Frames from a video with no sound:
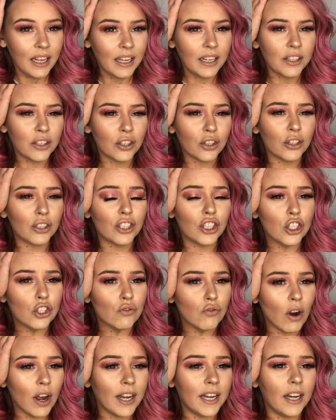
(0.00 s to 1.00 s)
you're going to
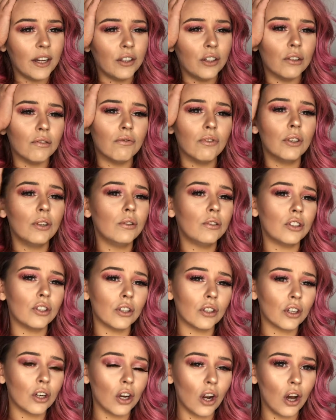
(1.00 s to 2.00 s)
dry out your roots, you'll
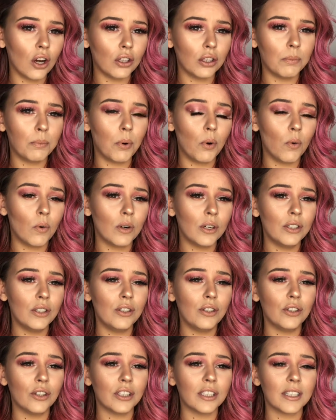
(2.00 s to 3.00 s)
clog the pores
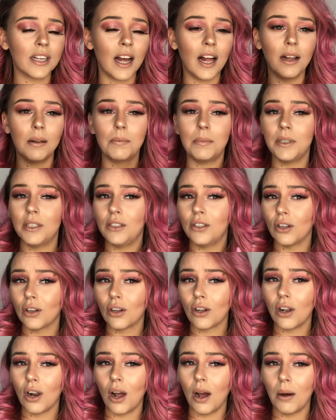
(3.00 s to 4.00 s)
in your scalp, and you'll
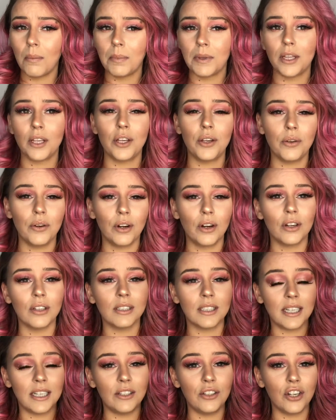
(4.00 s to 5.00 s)
clog the
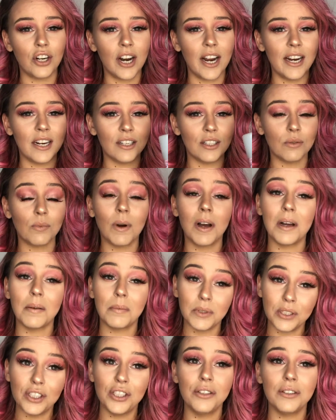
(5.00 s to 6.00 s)
cuticles in your hair as well.
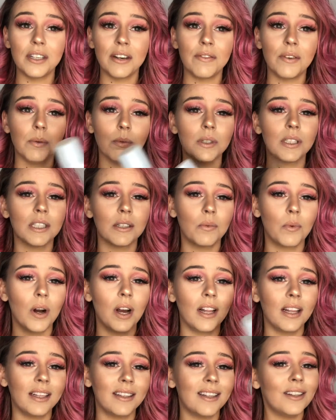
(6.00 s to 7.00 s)
But to use every once in a while,
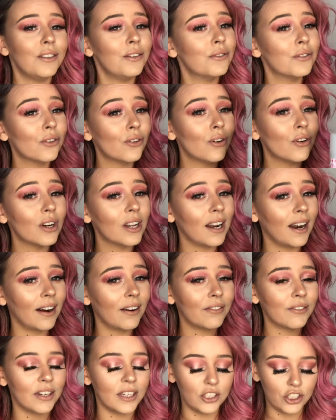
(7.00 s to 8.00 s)
and then use a good
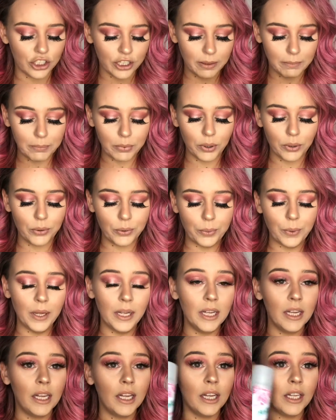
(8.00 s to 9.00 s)
clarifying shampoo,
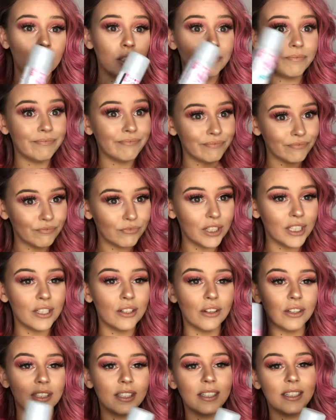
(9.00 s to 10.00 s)

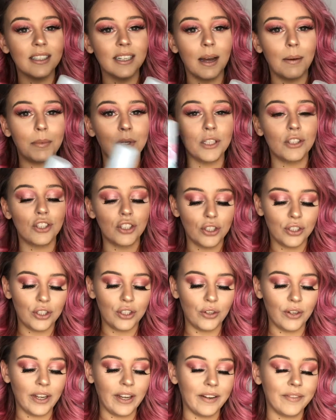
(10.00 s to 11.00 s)
redoes the damage. So
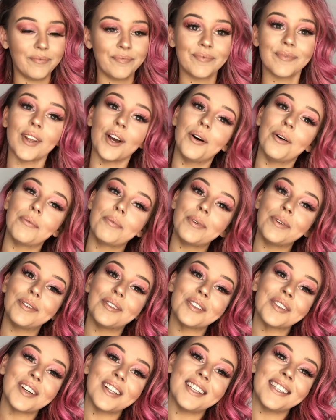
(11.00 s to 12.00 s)
yeah, I hope you
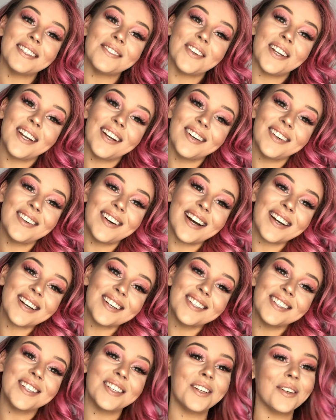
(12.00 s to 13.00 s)
enjoy this video and
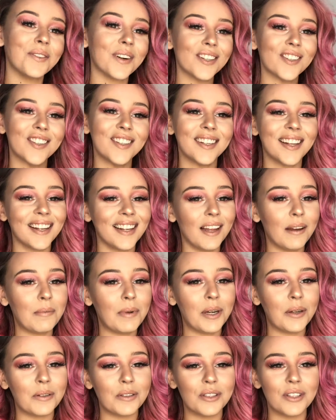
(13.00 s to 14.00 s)
continue watching and let me
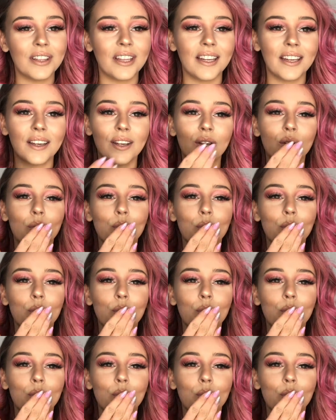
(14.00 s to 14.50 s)
know what you think.